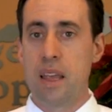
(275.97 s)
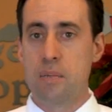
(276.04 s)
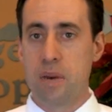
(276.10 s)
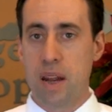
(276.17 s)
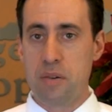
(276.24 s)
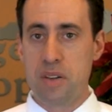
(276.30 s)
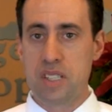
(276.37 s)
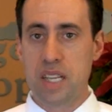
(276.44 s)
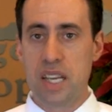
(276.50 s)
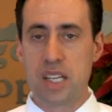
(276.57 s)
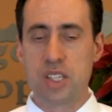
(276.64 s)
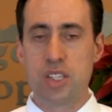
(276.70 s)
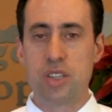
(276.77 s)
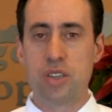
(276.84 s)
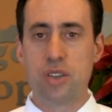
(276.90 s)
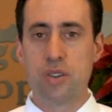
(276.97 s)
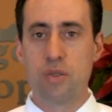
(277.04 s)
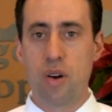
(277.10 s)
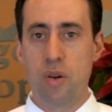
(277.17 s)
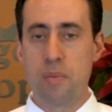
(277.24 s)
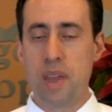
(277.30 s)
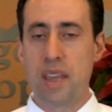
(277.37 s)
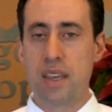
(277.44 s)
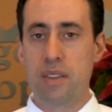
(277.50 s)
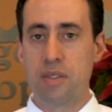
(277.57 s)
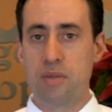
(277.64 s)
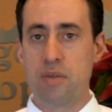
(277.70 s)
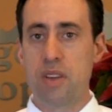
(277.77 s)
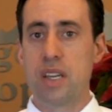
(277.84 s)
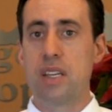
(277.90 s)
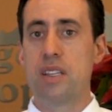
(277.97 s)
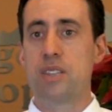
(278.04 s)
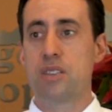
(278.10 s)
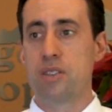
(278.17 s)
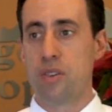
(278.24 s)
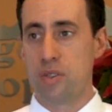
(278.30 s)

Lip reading: But I would take 2 omega-3s.